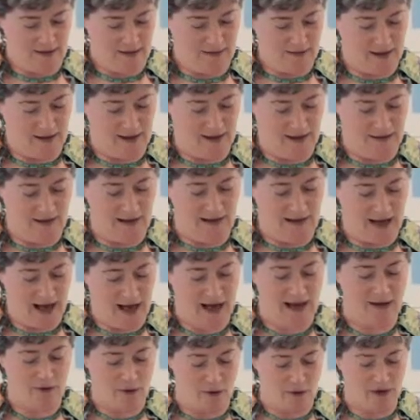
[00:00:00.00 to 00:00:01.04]
like on that
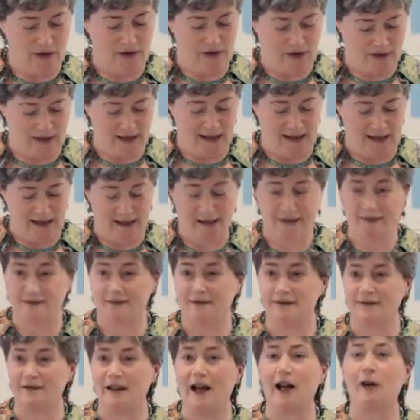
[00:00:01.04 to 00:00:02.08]
hot August day
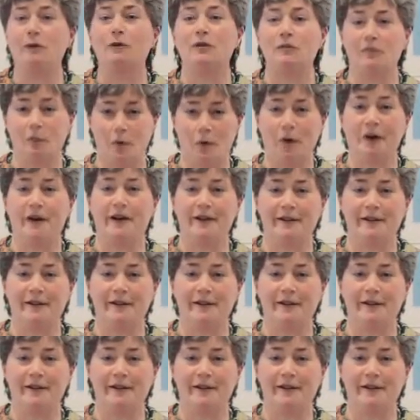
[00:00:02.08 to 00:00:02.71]
I was born.